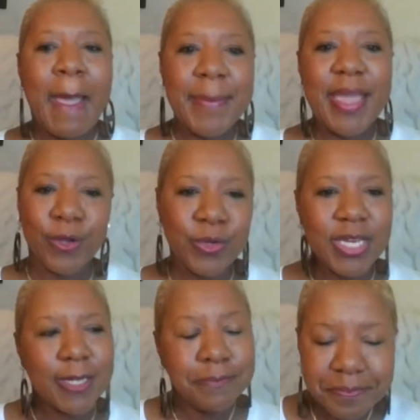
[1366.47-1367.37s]

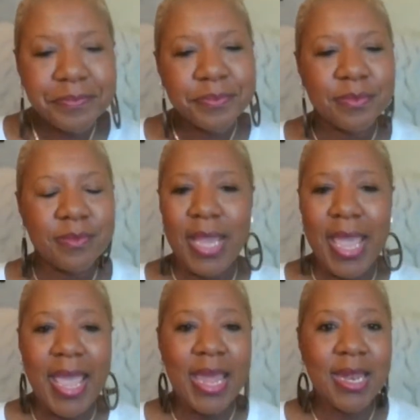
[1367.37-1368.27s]
And I mean, that's
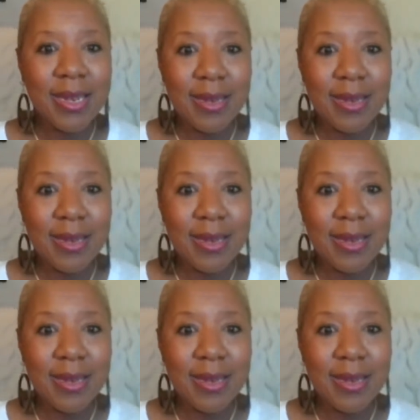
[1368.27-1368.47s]
that.